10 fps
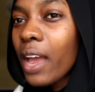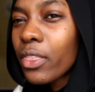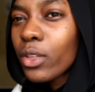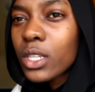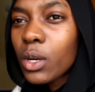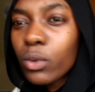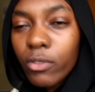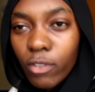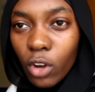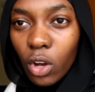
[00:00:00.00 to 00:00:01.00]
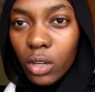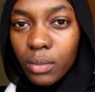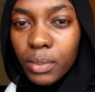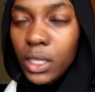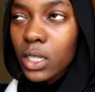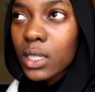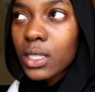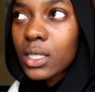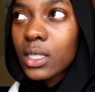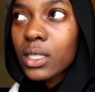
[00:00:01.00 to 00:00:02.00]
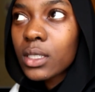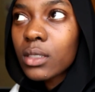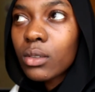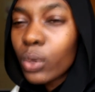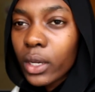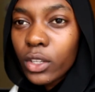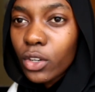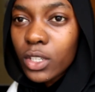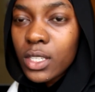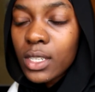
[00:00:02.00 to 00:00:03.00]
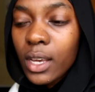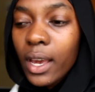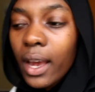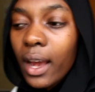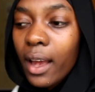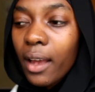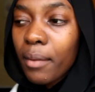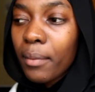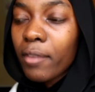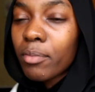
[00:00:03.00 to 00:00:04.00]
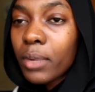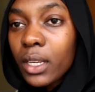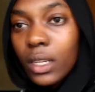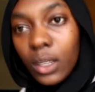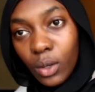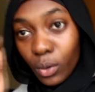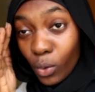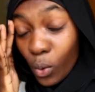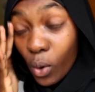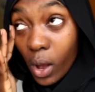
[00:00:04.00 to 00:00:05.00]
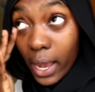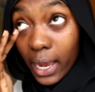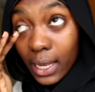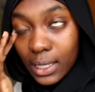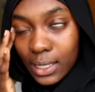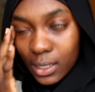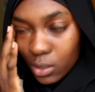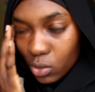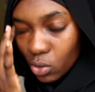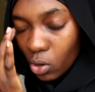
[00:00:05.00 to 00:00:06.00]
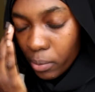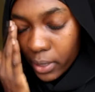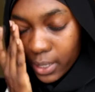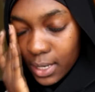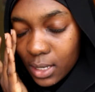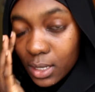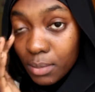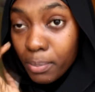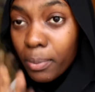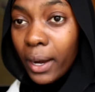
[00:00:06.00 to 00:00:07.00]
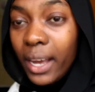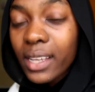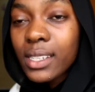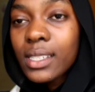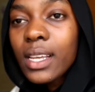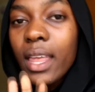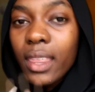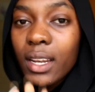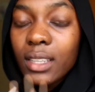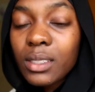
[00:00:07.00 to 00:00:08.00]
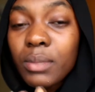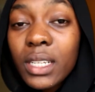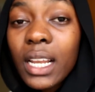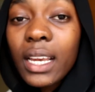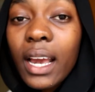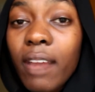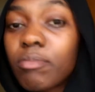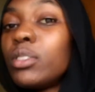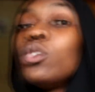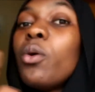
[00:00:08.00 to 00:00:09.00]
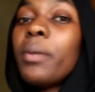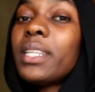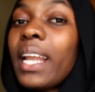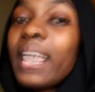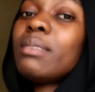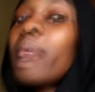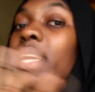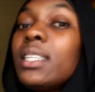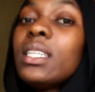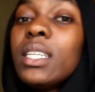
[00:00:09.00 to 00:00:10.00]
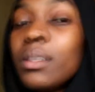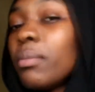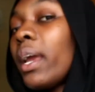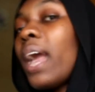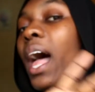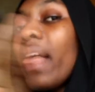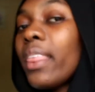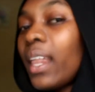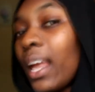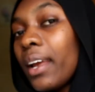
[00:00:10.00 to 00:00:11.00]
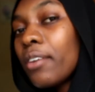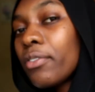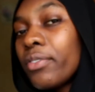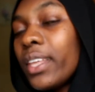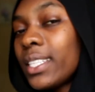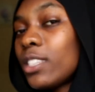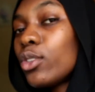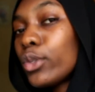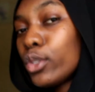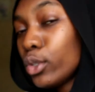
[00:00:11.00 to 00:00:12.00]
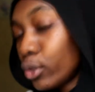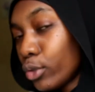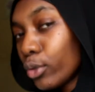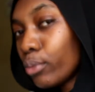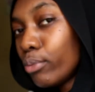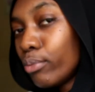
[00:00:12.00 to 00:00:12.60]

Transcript: I thought I would vlog because why not? I've been quite dormant, but that doesn't mean like I've been dormant like in my other life that's not YouTube